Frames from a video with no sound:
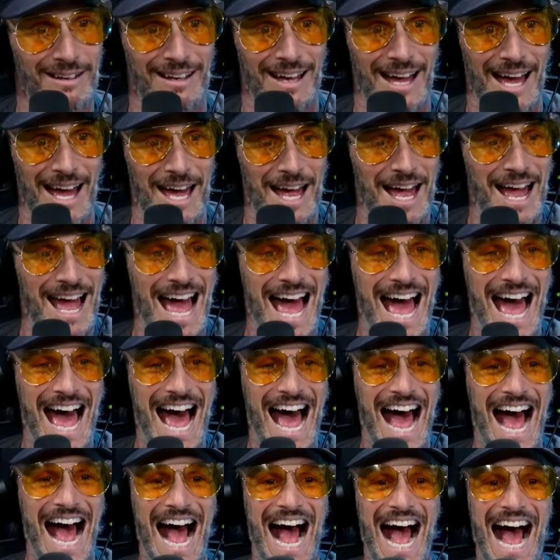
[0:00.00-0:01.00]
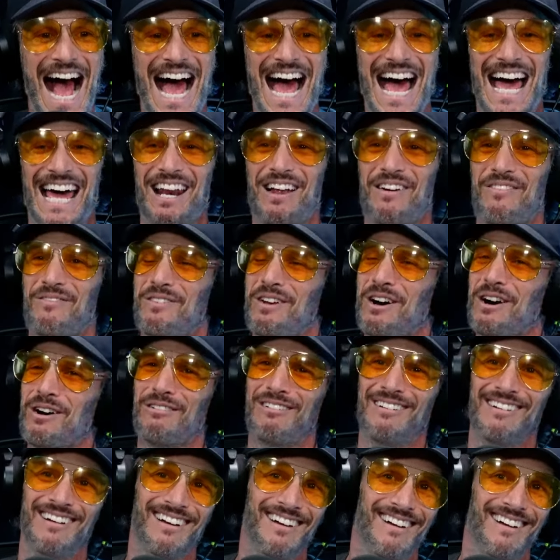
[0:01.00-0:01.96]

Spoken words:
I don't know.